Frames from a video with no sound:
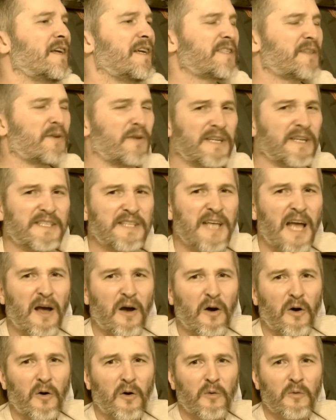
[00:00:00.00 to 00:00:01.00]
So there is
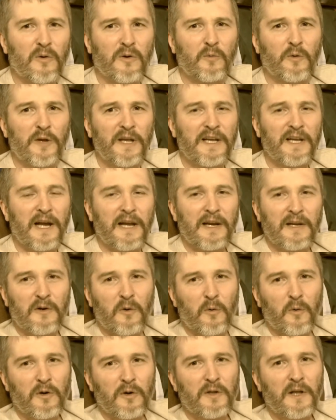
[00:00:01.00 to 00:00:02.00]
that whole where we kind of
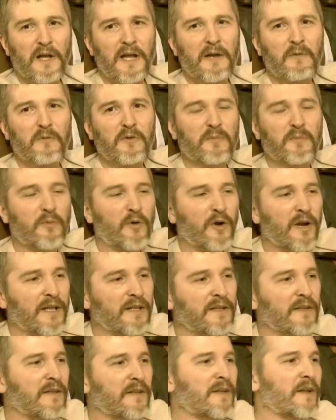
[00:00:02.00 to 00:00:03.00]
correlate with
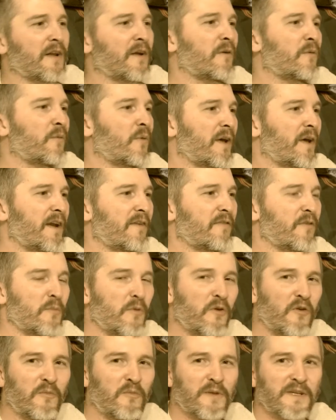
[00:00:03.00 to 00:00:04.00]
Britain, you know, whatever
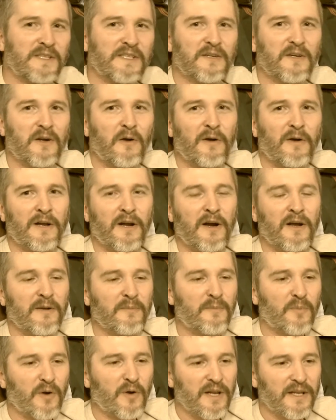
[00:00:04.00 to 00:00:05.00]
movements are going on
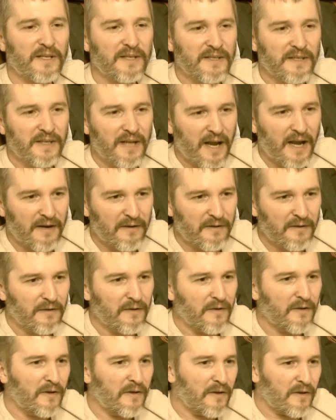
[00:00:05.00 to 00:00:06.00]
in Britain kind of
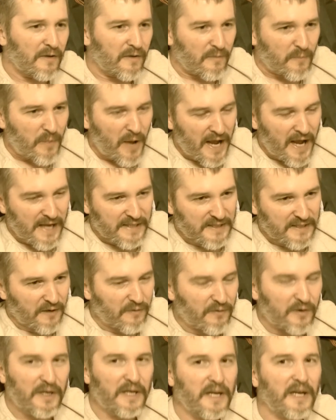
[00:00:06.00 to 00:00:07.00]
pass
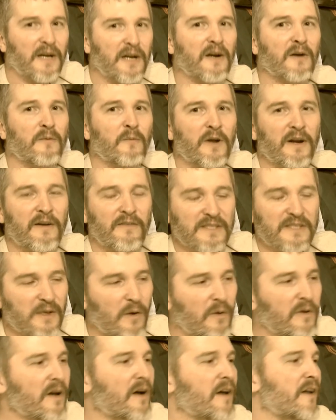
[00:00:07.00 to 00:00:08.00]
over here and whatever's
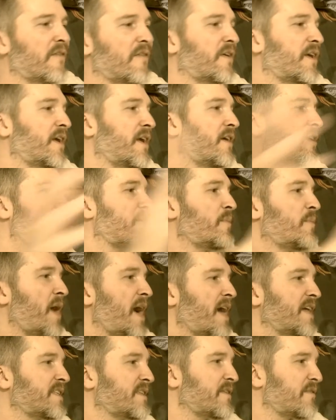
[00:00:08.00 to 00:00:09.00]
going on over here,
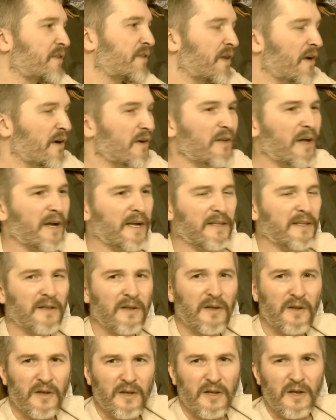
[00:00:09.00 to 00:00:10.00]
pass over there. I like
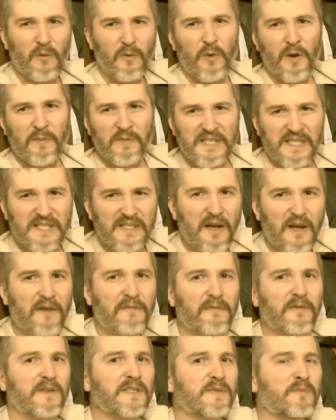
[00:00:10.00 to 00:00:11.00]
the women's
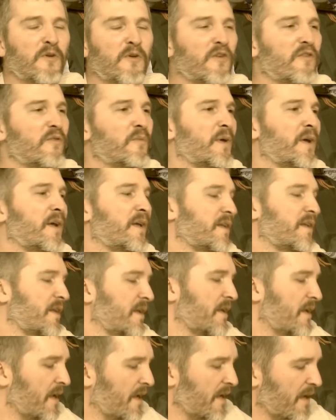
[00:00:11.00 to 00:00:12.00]
suffrage movement
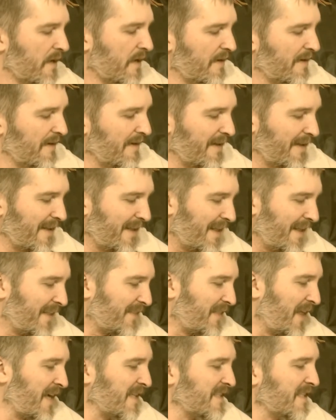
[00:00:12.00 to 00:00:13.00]
and
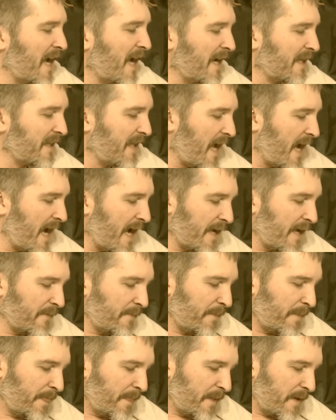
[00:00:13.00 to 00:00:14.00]
things like that.
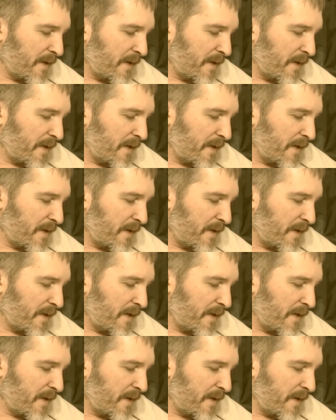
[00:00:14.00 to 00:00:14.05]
